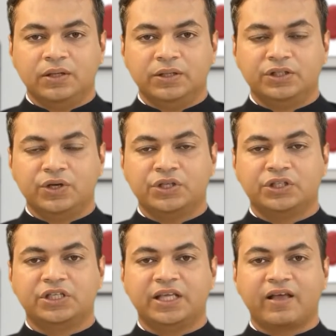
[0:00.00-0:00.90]

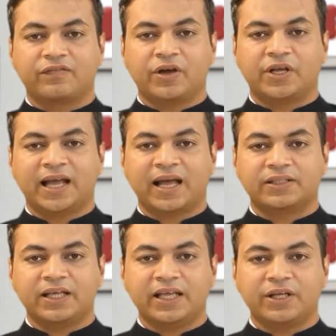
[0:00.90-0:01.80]
Search GFR
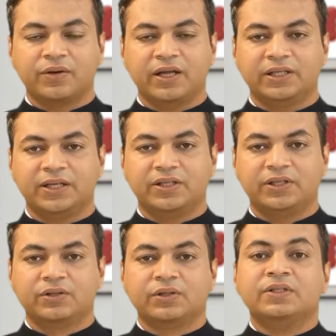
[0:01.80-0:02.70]
calculator on
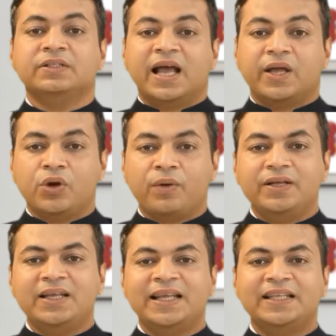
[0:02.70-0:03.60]
Google, now
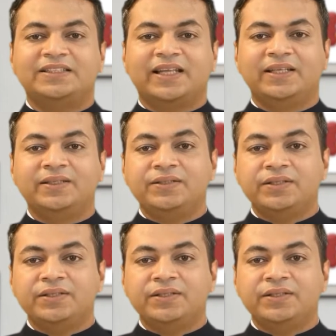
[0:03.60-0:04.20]
open any site.